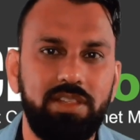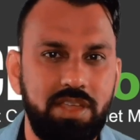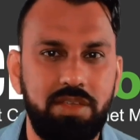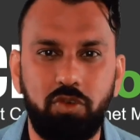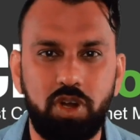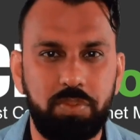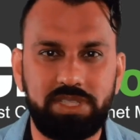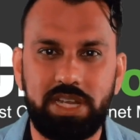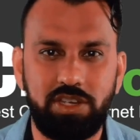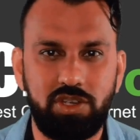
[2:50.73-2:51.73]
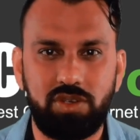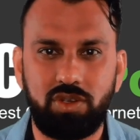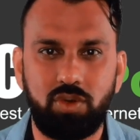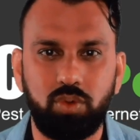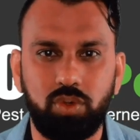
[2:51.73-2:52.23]
The other
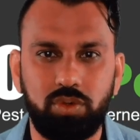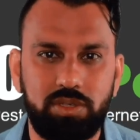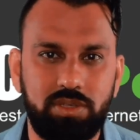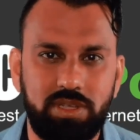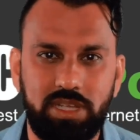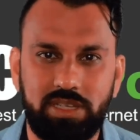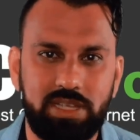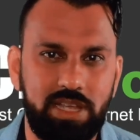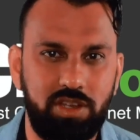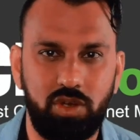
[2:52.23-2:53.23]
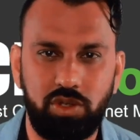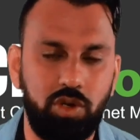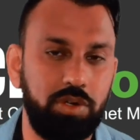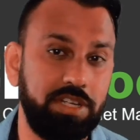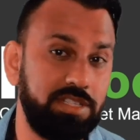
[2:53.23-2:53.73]
40%, Google thinks that, you
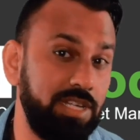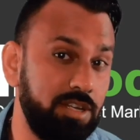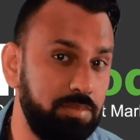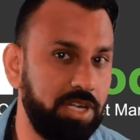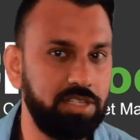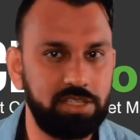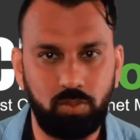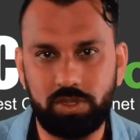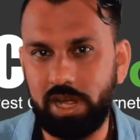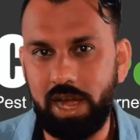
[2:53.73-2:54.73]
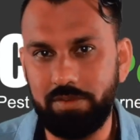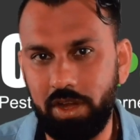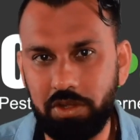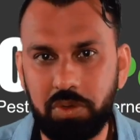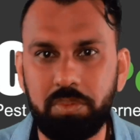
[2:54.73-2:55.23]
don't need to see it because it wasn't high
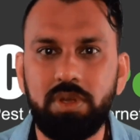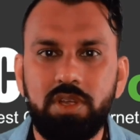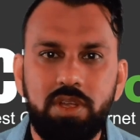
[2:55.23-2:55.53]
volume.